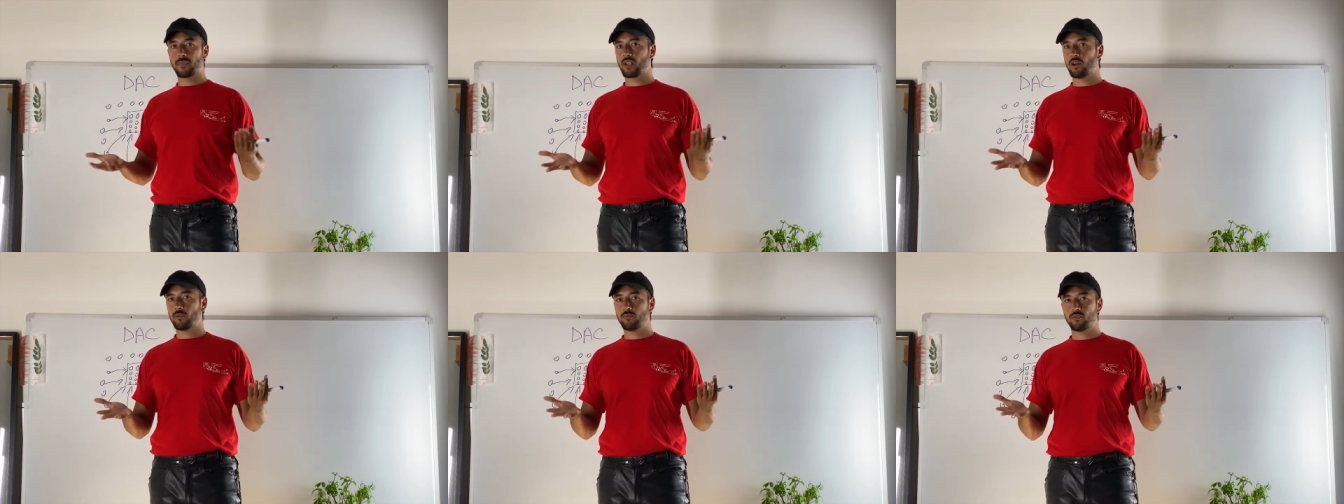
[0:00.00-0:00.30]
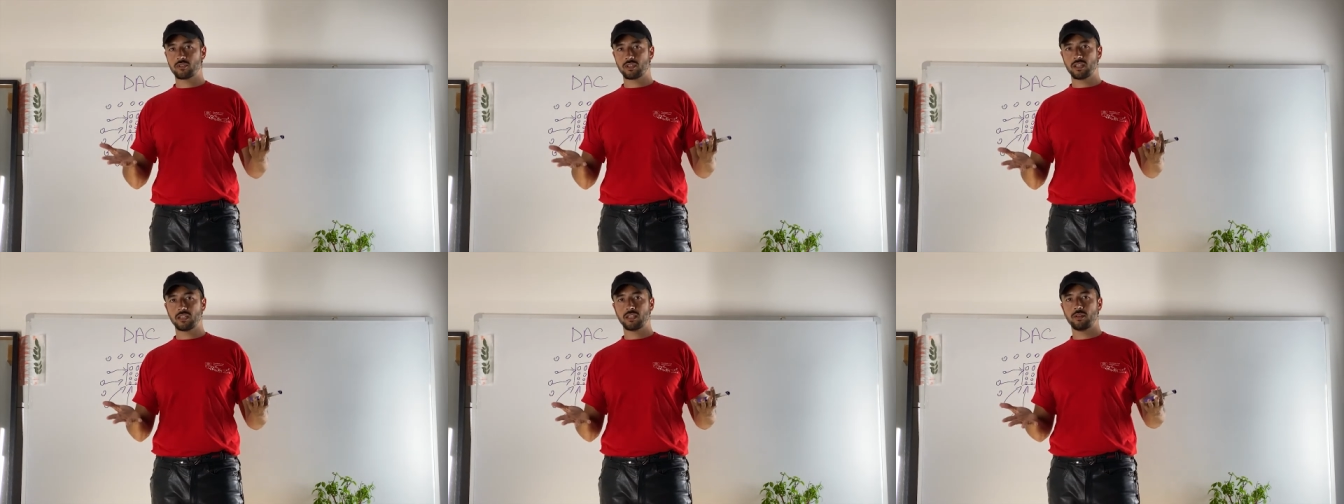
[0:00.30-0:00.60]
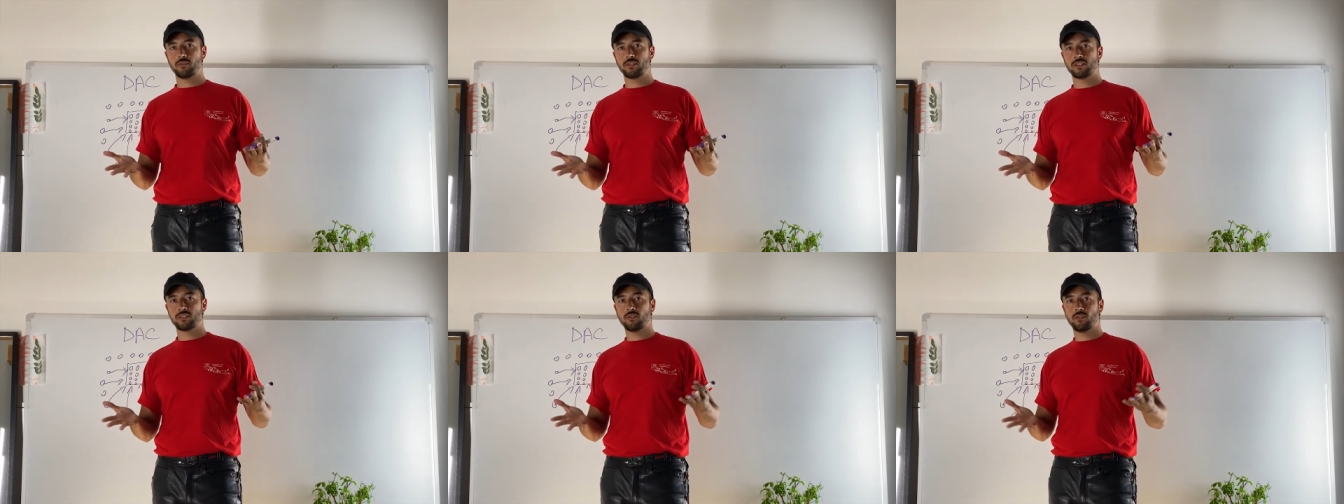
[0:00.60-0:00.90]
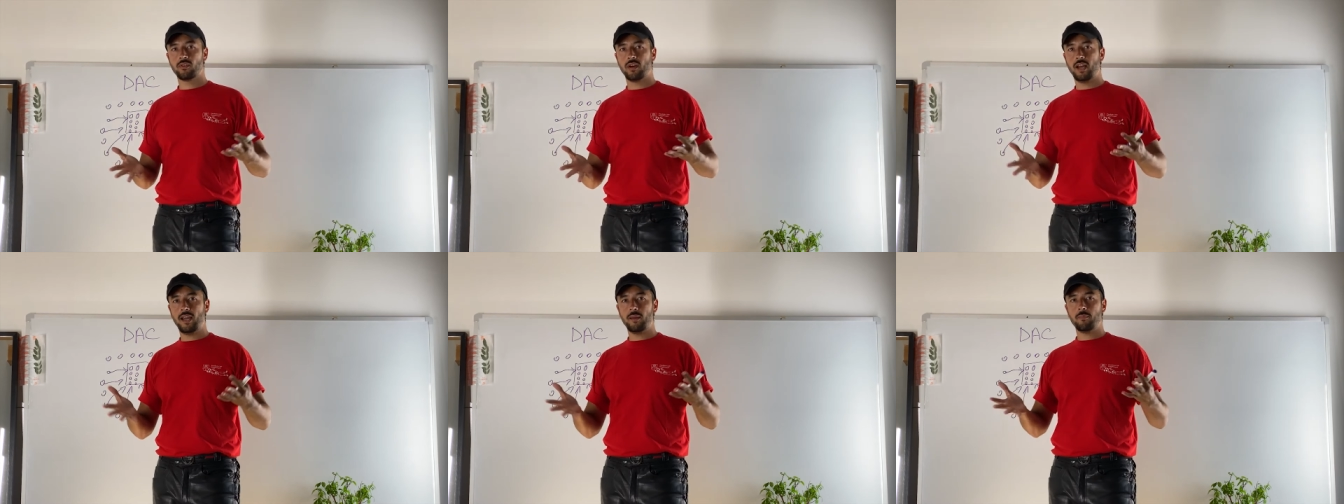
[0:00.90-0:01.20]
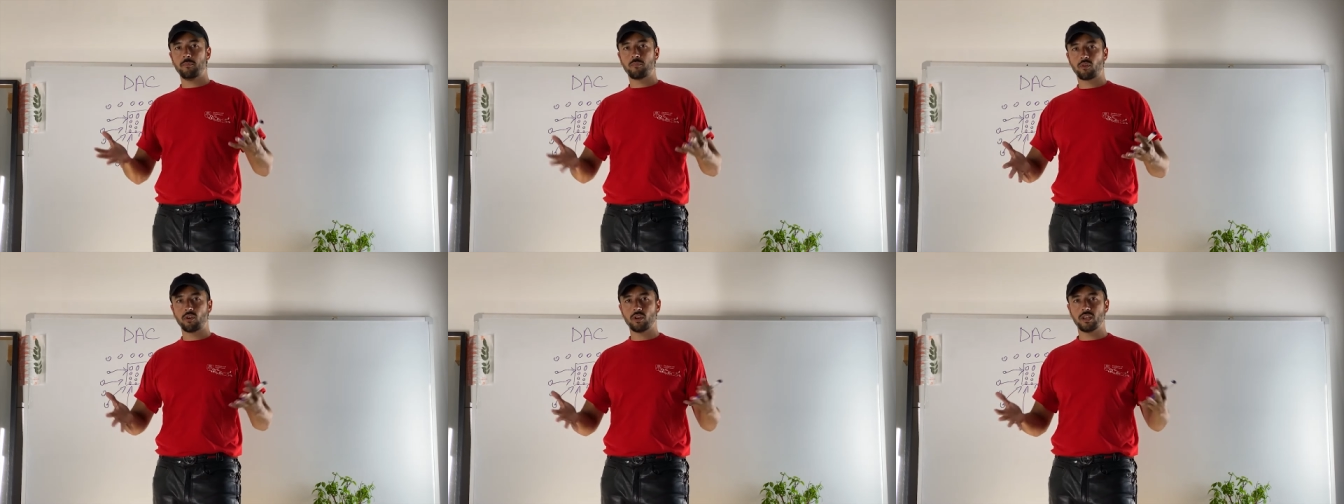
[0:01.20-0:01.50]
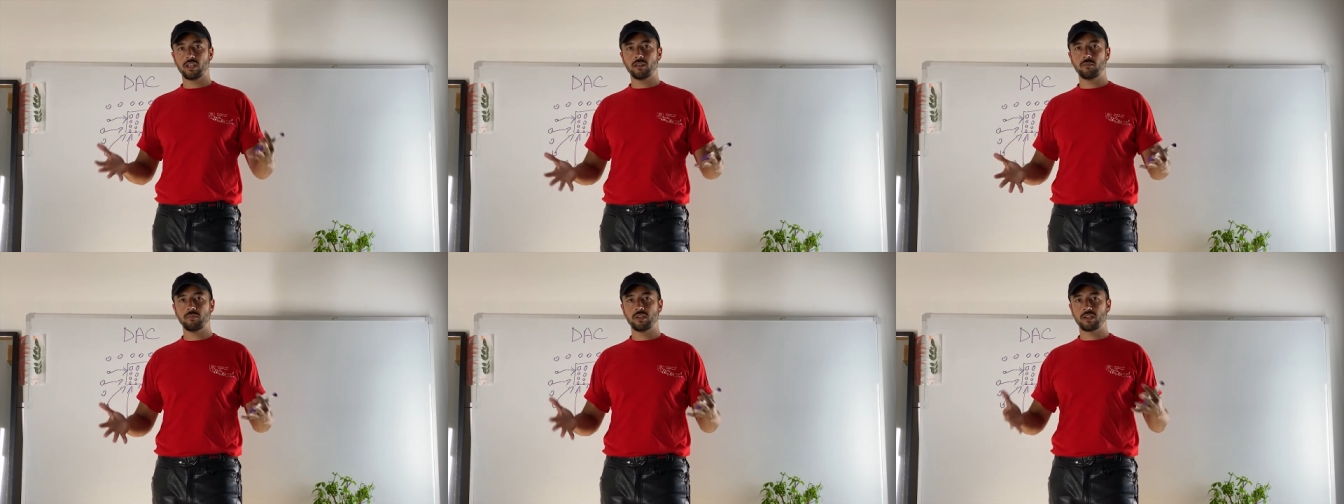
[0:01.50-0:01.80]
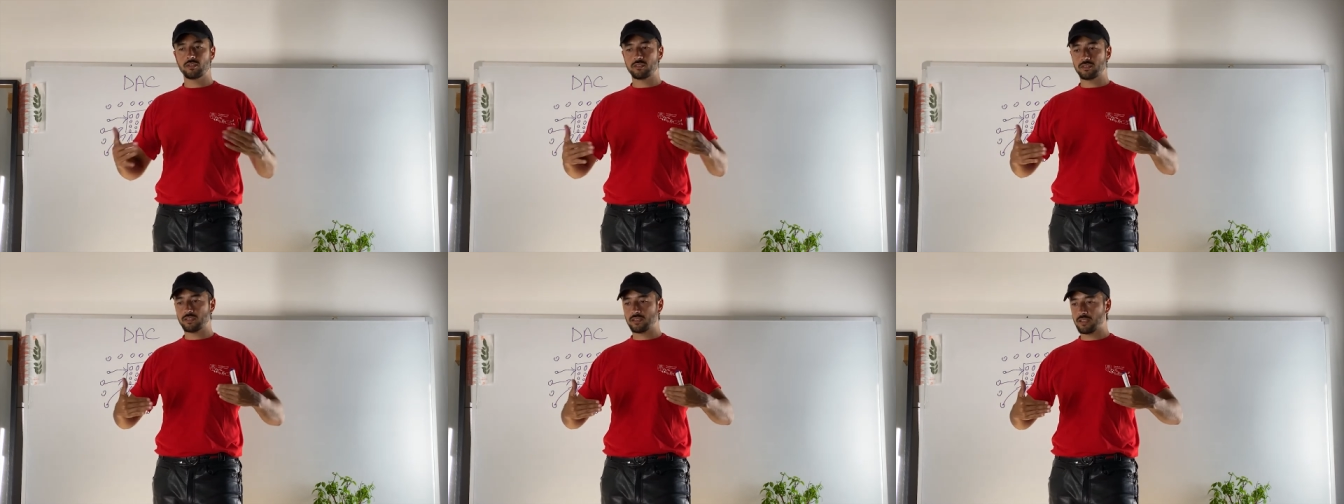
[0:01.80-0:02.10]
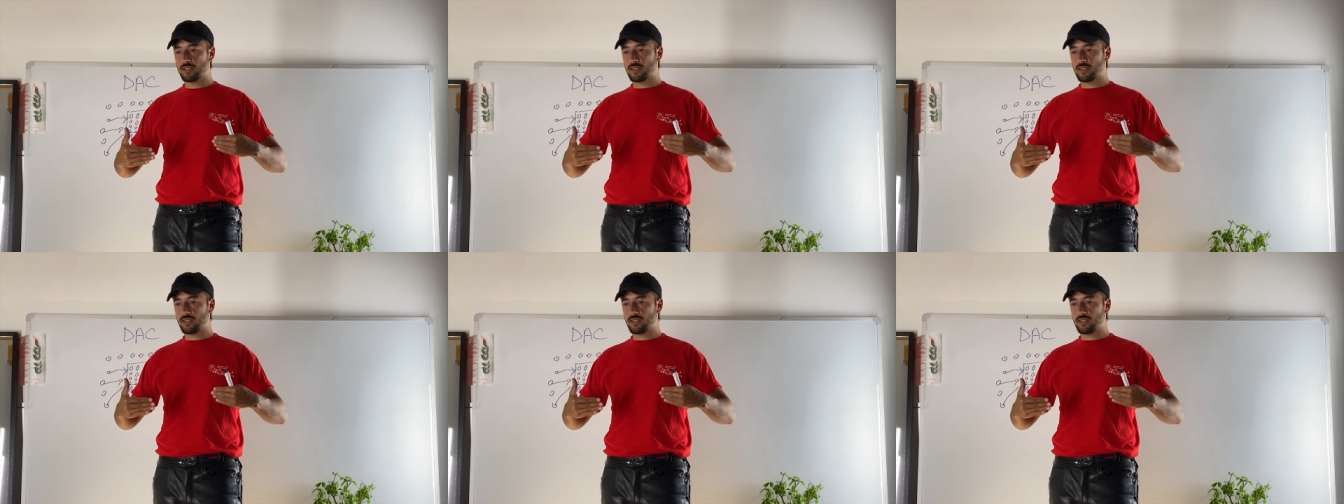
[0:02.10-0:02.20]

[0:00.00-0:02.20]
Obviously, there is no employee because